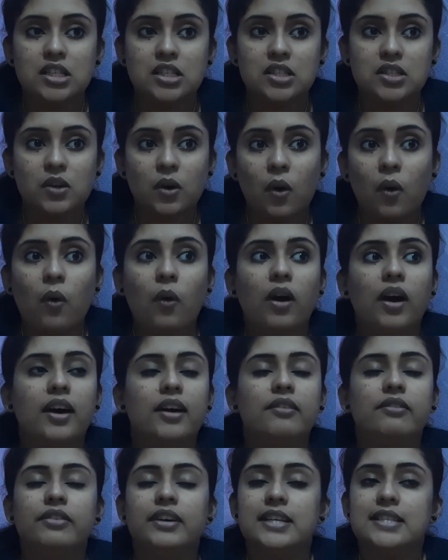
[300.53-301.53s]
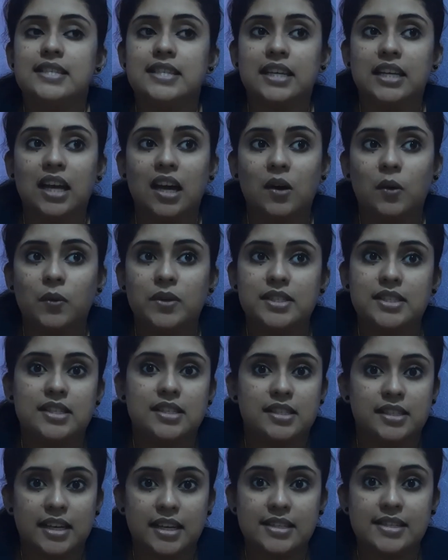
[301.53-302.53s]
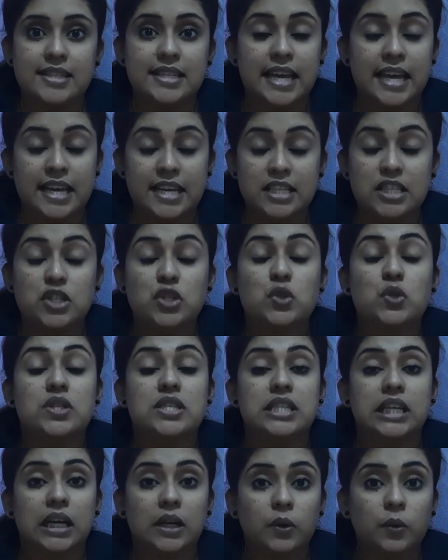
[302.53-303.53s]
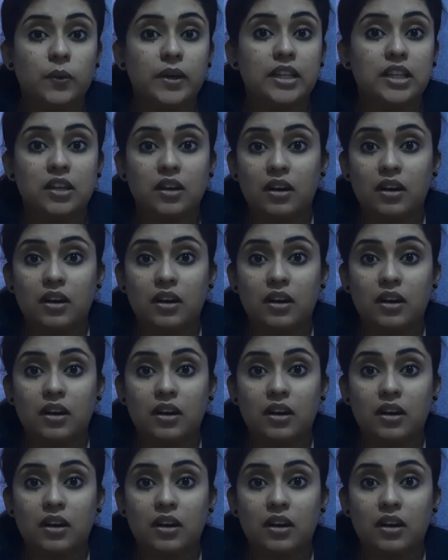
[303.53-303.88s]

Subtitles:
So first thing I would suggest is to check with